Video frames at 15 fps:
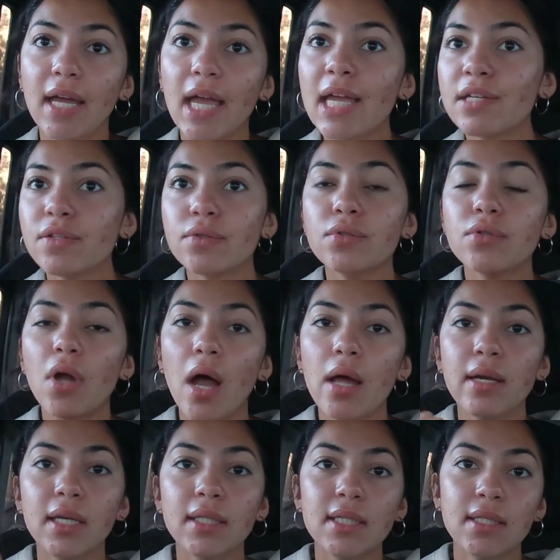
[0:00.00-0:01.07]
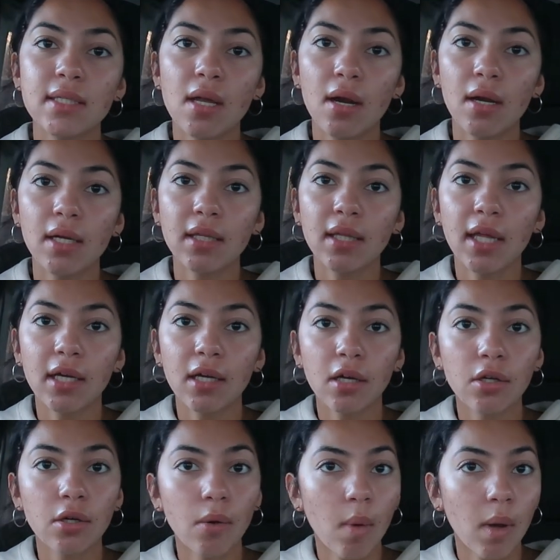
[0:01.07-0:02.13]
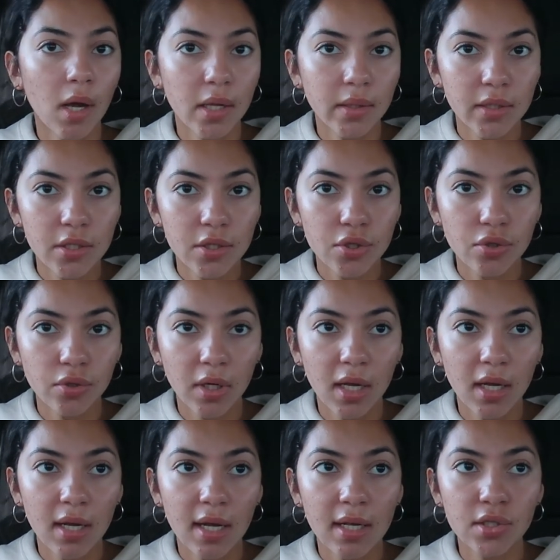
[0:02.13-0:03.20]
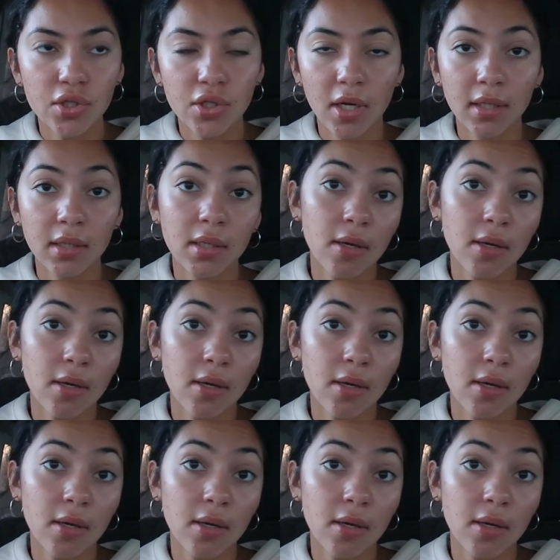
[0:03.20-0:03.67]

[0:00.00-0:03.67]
is not necessarily like going on the street and sharing the